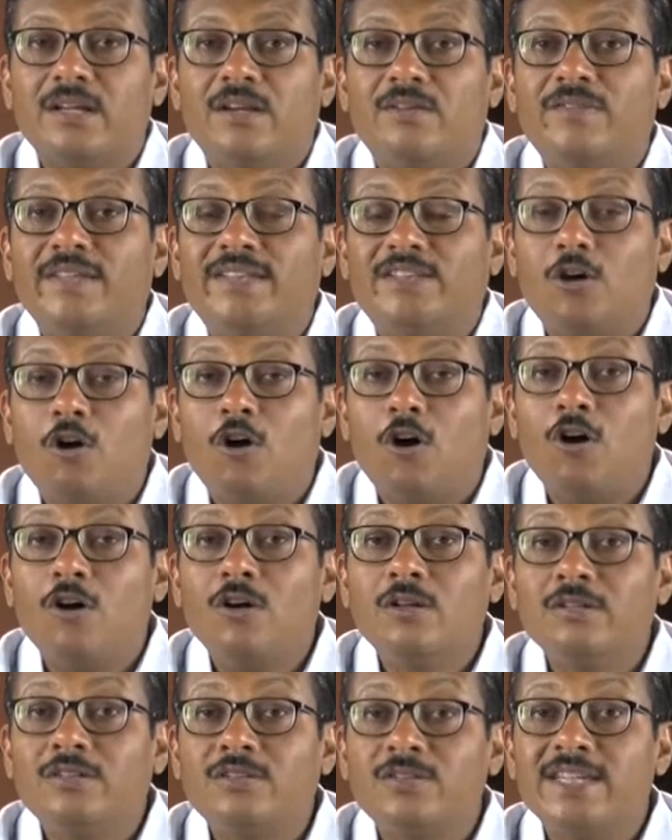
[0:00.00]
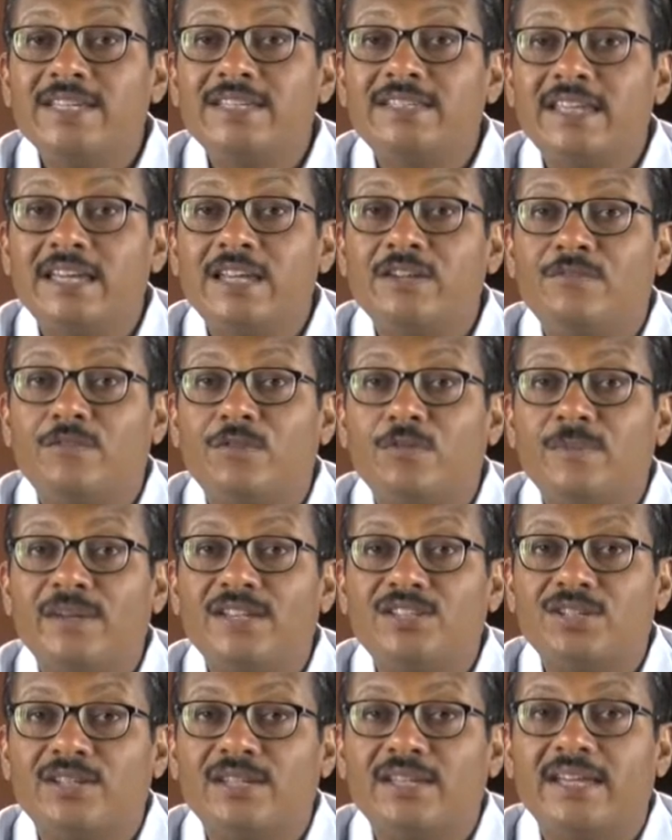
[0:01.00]
With all these
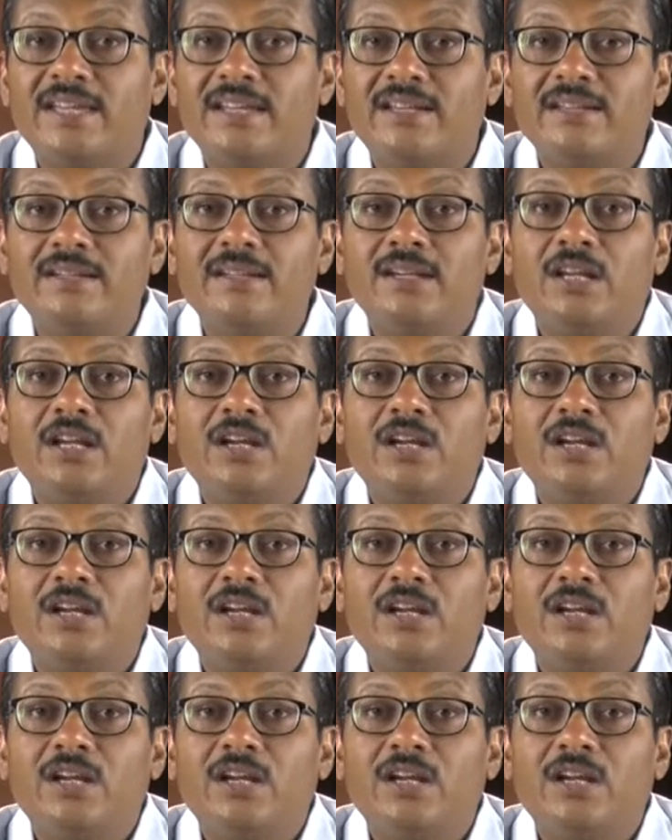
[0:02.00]
information here,